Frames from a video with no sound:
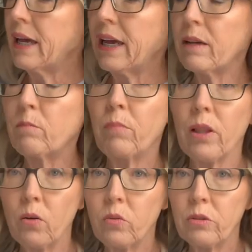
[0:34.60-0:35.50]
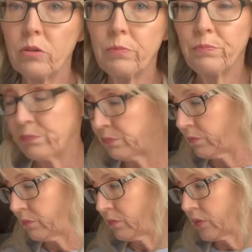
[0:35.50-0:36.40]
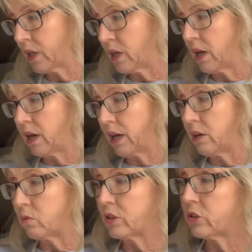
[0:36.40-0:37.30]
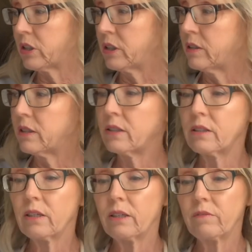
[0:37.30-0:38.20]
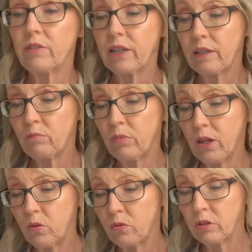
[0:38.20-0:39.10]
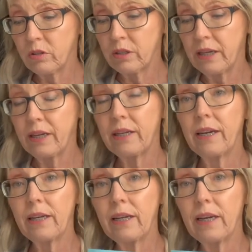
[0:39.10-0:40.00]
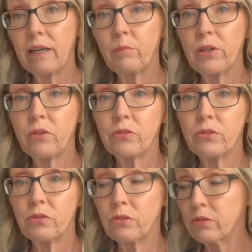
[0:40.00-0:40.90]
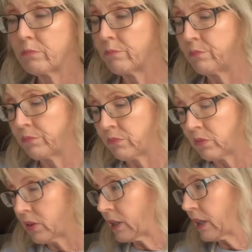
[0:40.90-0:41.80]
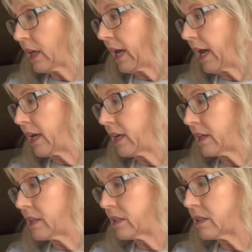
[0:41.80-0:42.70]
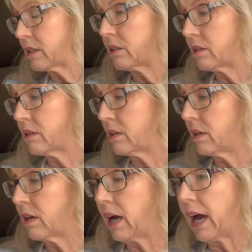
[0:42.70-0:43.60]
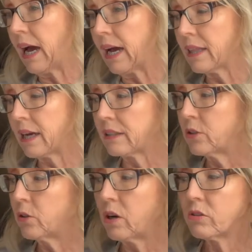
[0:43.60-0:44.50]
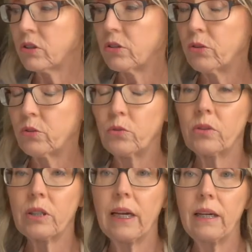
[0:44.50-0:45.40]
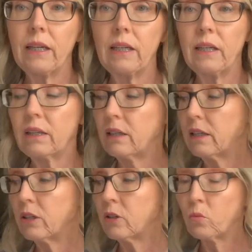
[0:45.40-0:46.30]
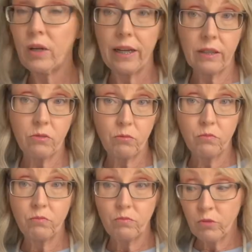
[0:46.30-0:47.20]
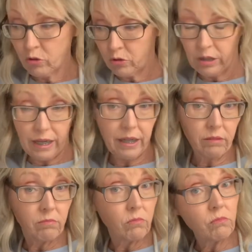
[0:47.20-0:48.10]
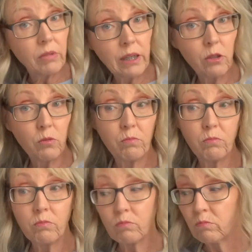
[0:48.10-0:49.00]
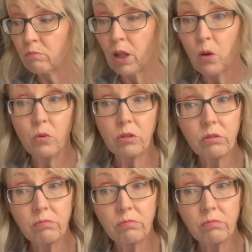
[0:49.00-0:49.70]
egg blower, which consists of the egg blower and a egg piercer. And I like to also use a earwax or egg ear blower,